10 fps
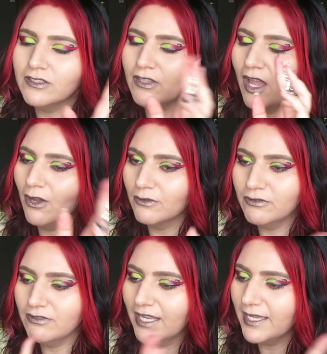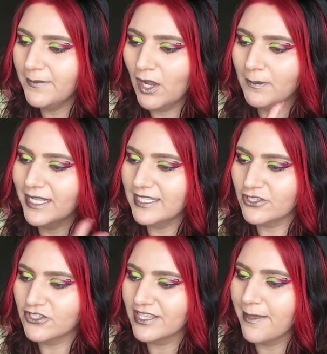No, do not give me
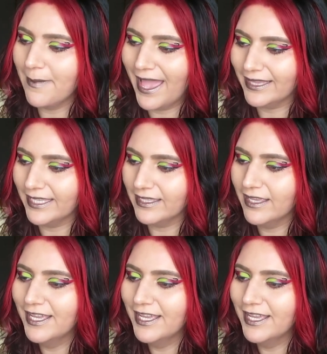harmonizations in the back, like,